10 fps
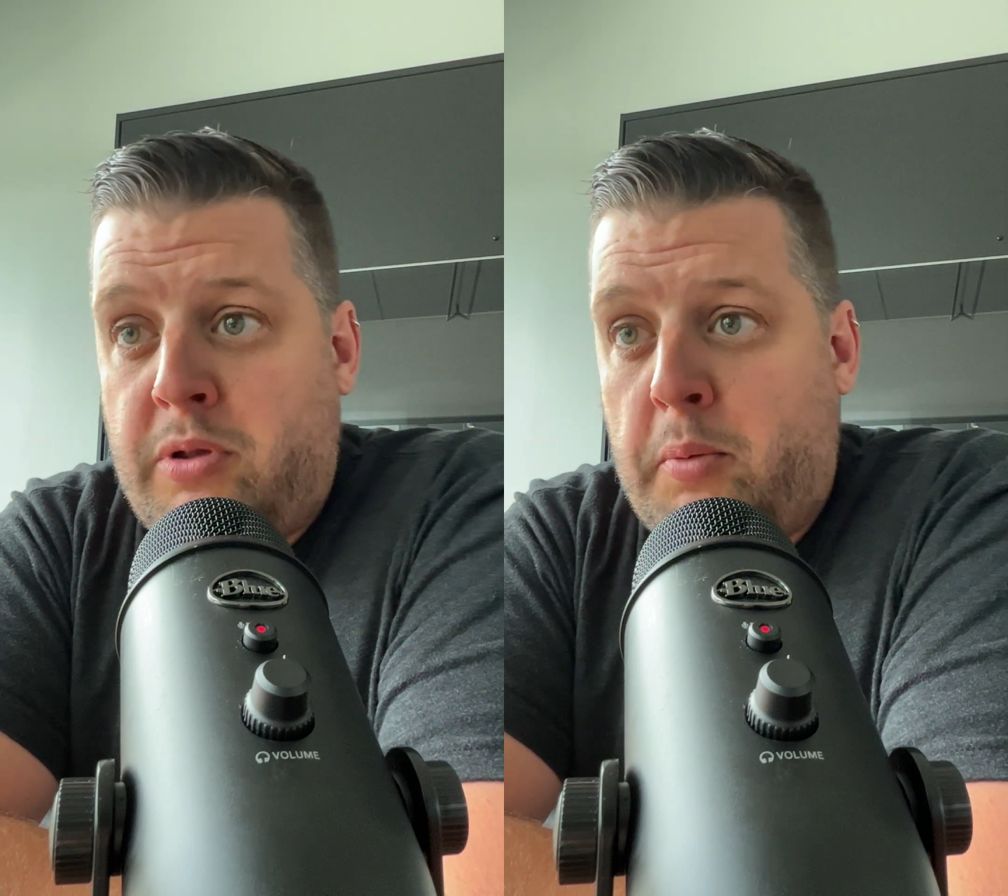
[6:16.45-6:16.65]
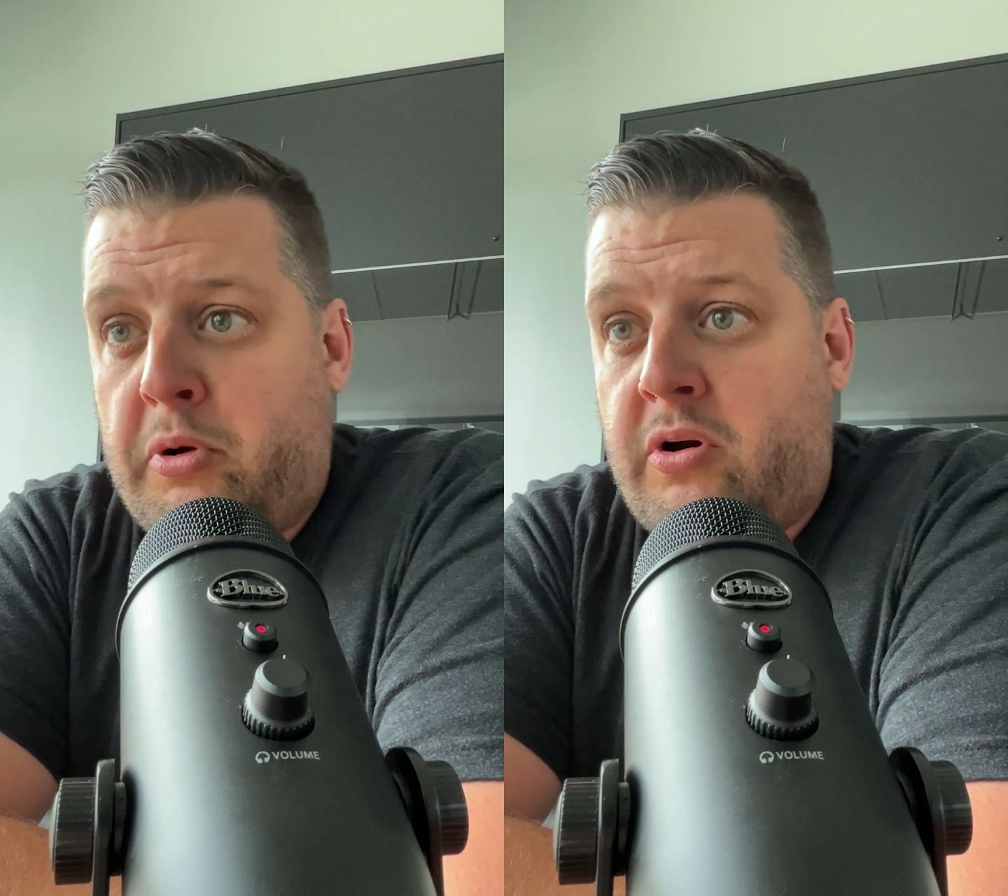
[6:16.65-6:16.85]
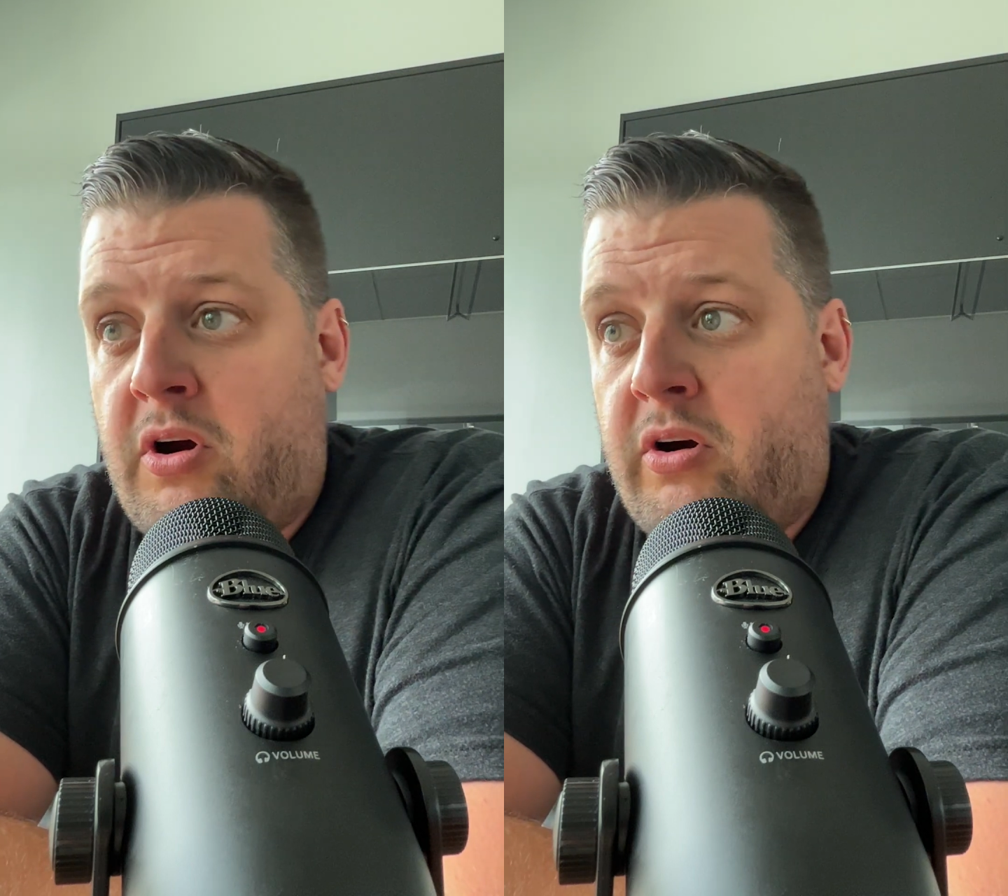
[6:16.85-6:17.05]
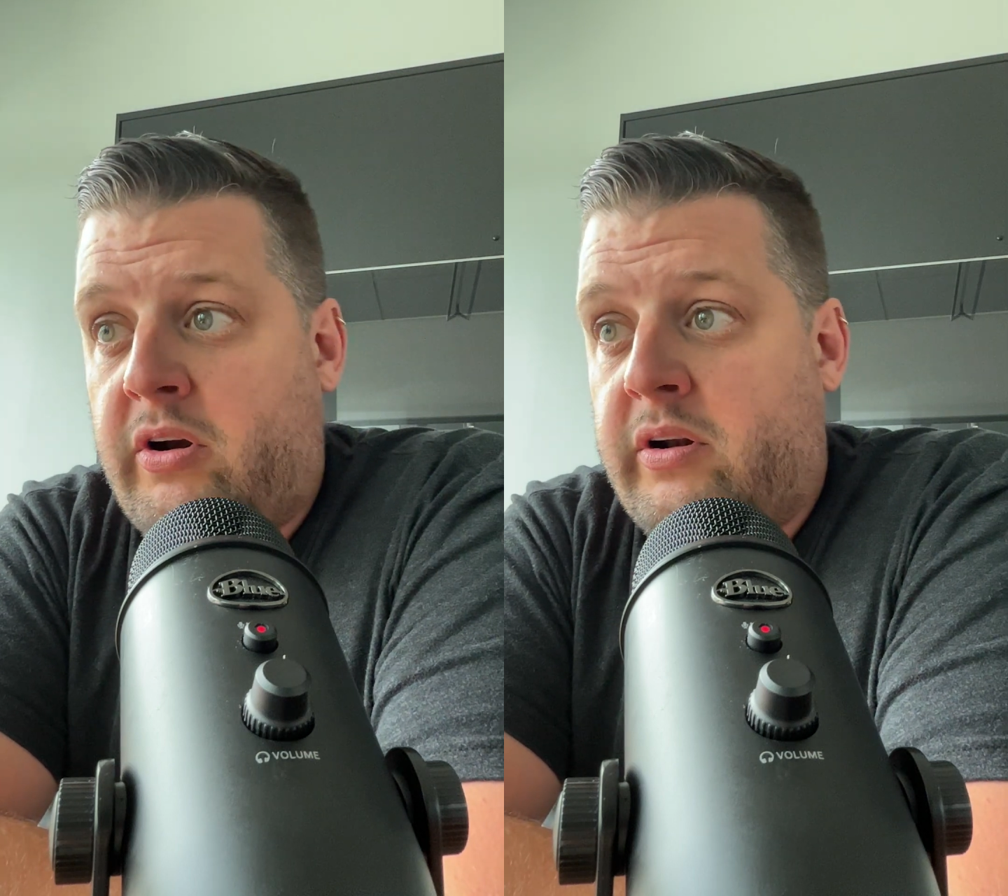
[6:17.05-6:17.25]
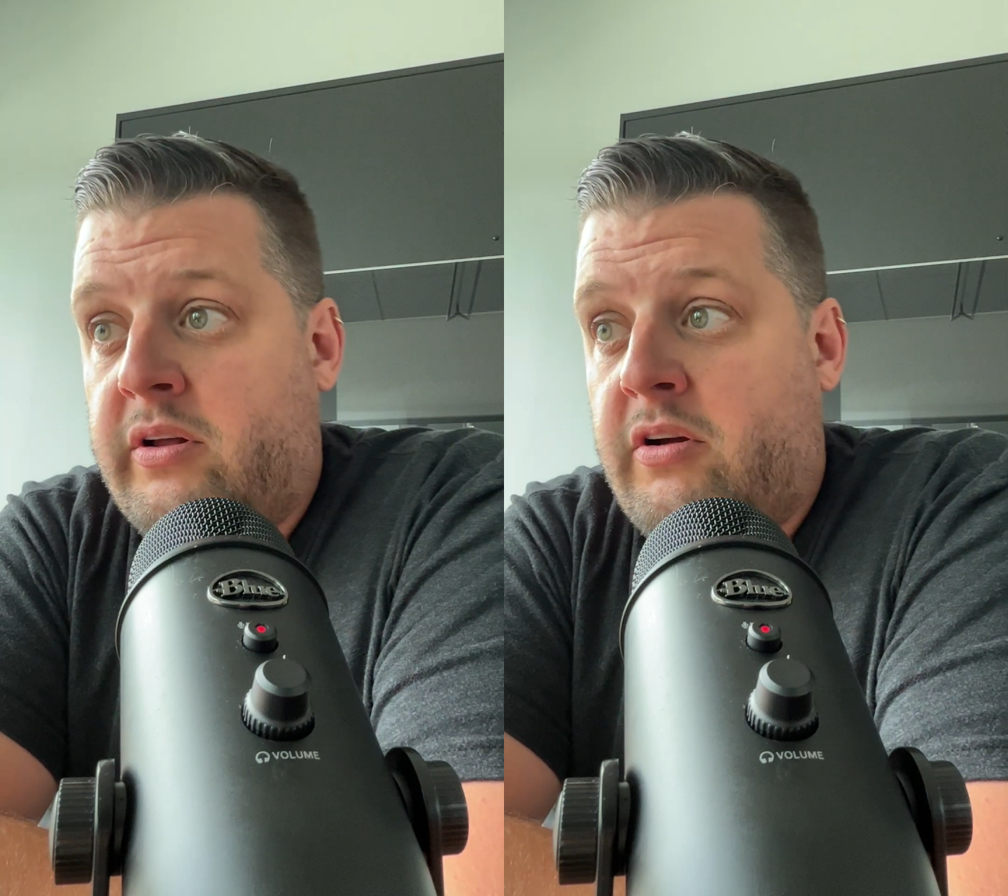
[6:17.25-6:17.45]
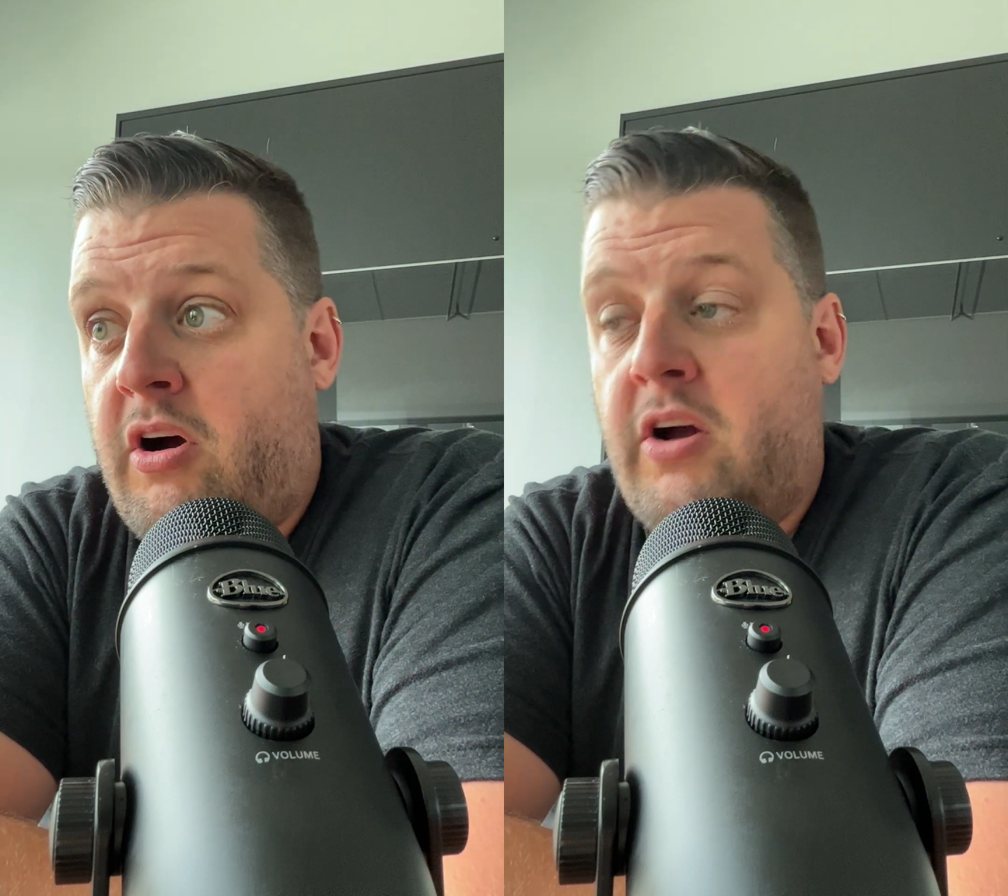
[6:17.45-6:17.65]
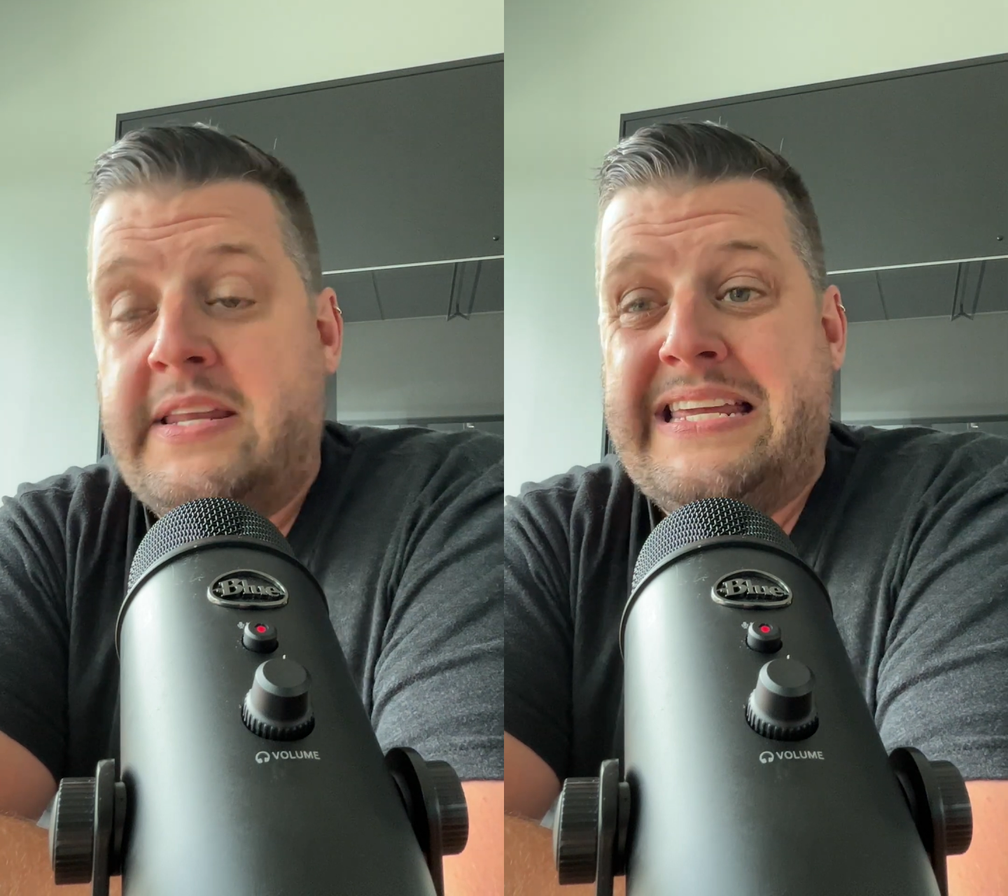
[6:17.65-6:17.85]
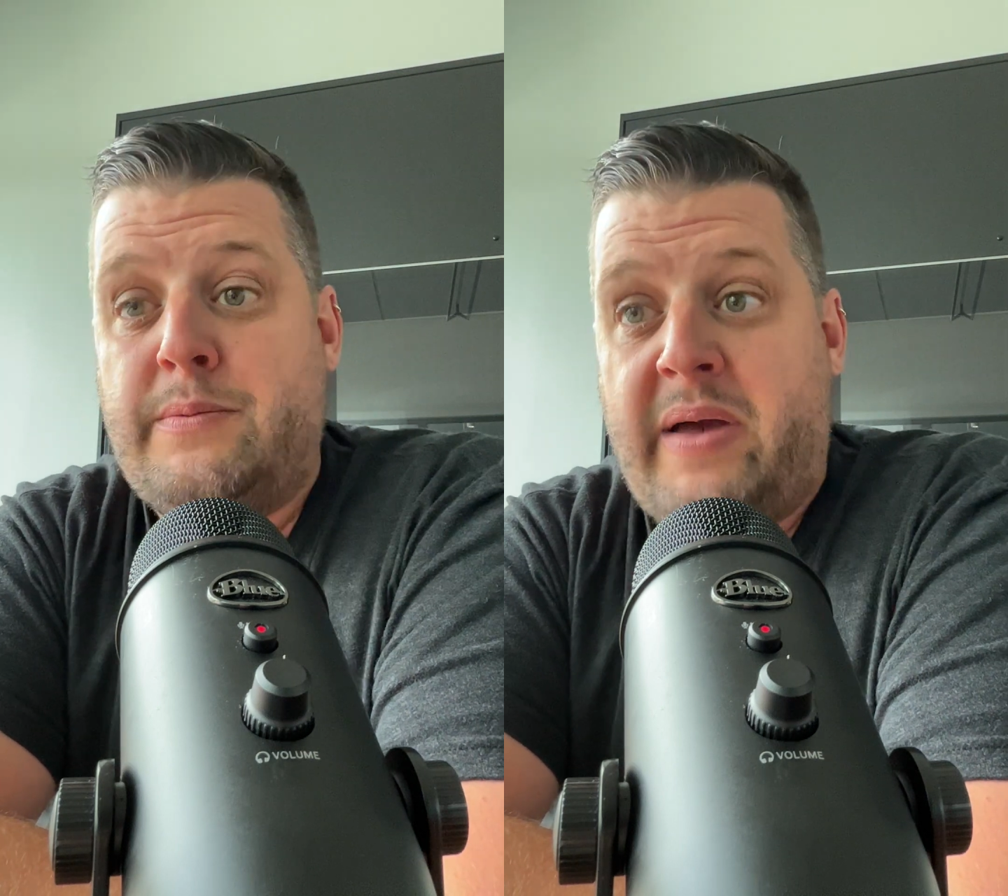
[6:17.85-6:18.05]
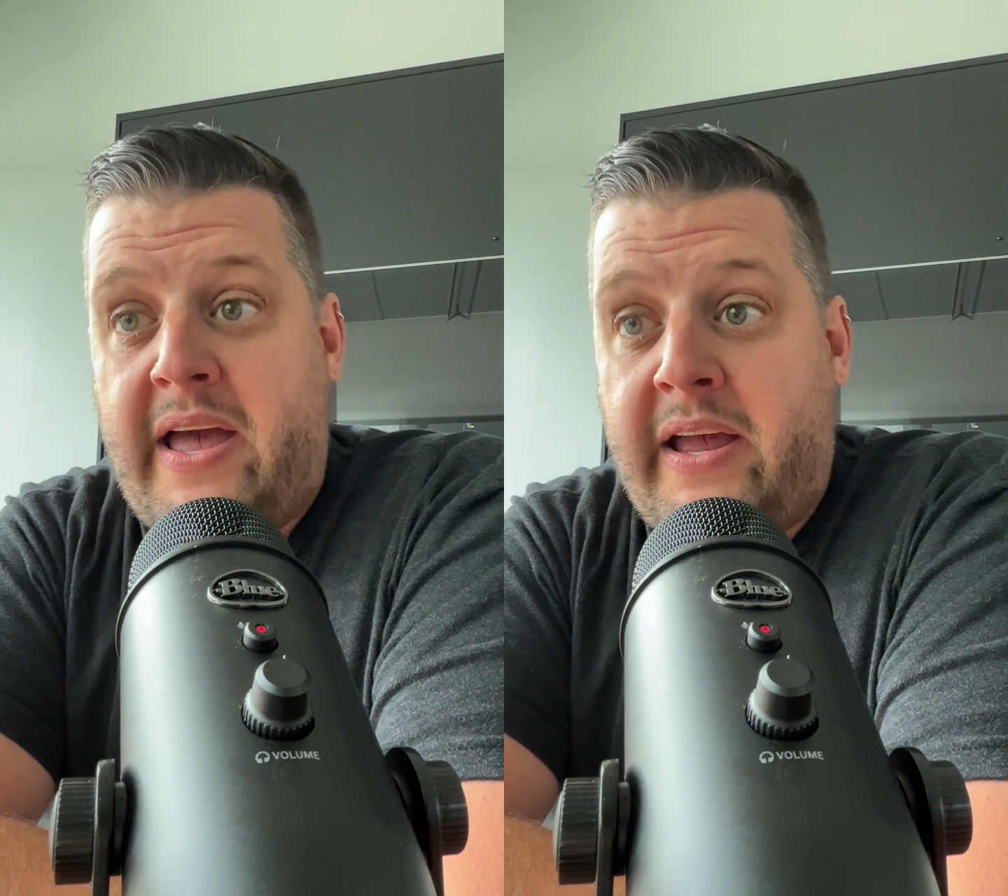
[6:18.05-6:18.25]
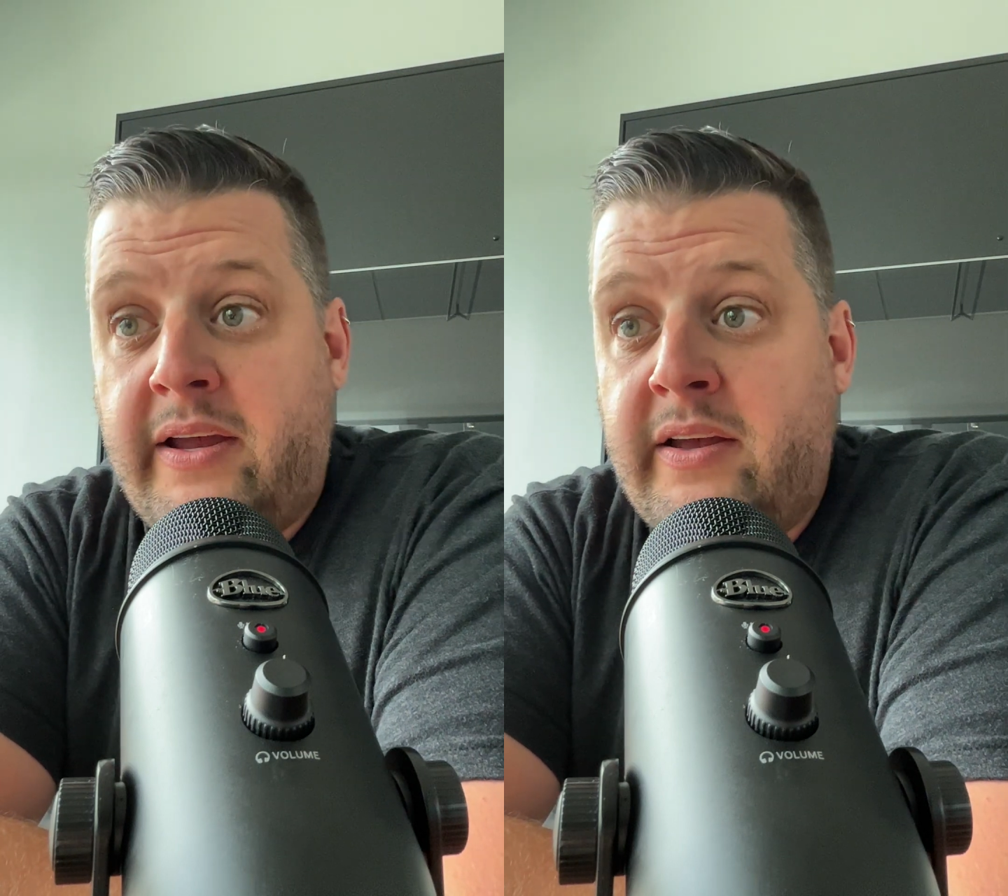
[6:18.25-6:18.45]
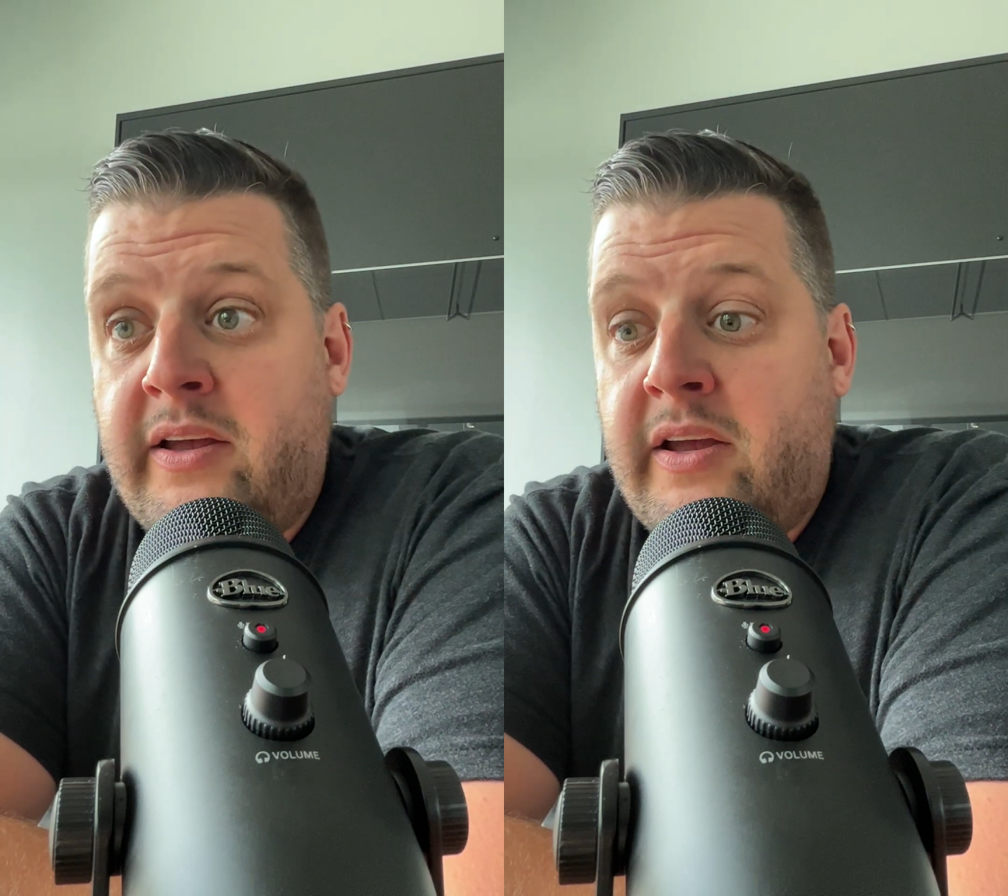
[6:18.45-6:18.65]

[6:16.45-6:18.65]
Plummer card on eBay